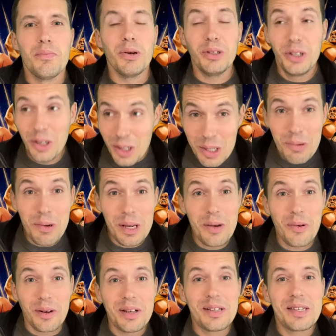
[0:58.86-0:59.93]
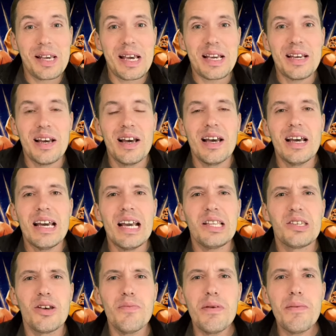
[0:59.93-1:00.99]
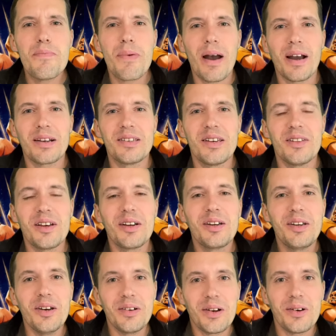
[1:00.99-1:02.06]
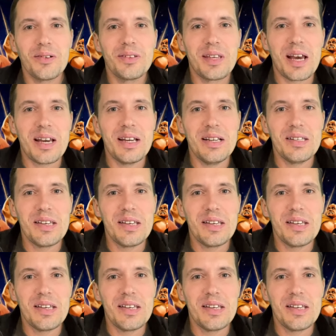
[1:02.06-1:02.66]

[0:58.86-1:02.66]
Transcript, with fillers: but just what you want to see. It took me back to the good old days,